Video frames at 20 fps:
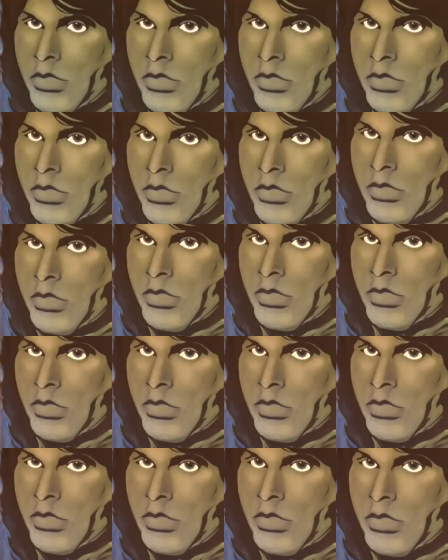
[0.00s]
all right. I'll just put
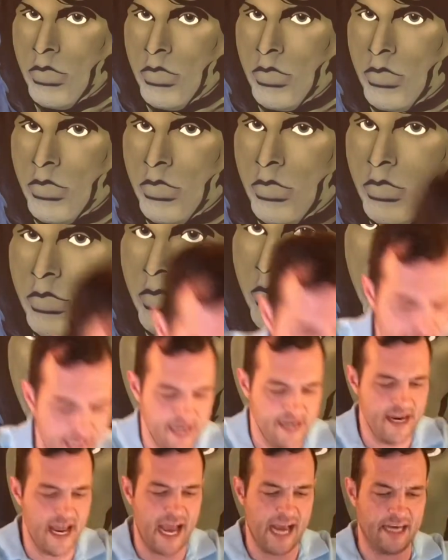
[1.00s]
more spiral.
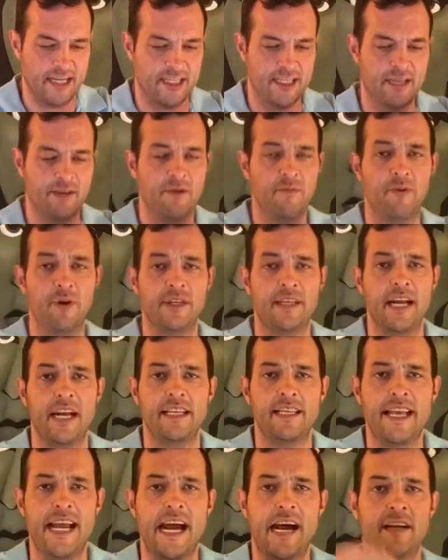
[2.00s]
Next, put
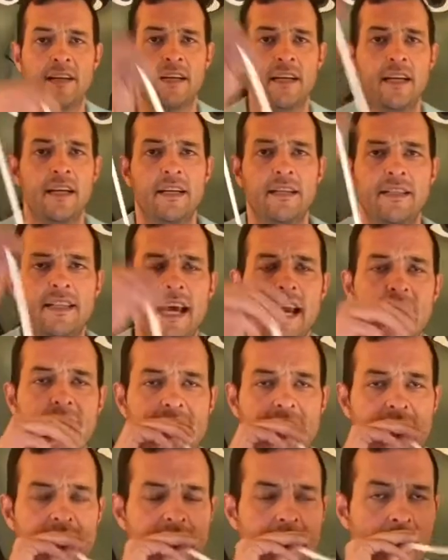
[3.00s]
that down. Take
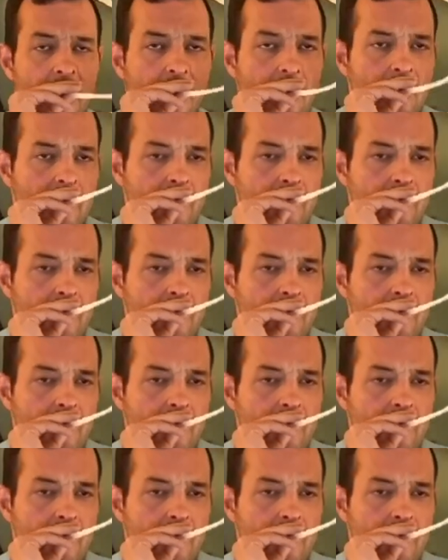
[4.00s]
the